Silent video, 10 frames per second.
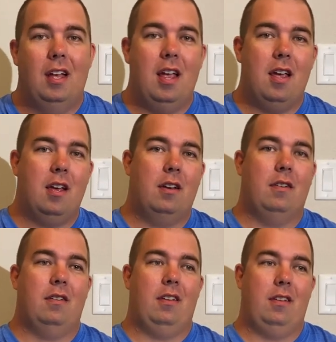
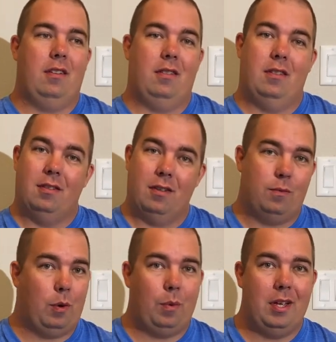and this
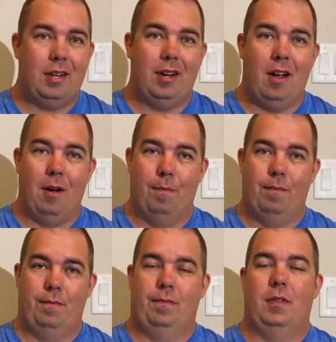is where we ended
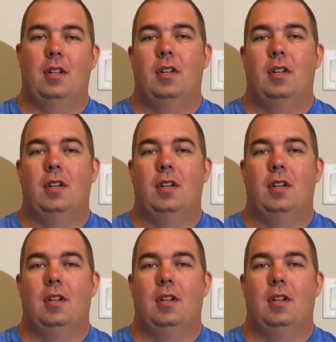up.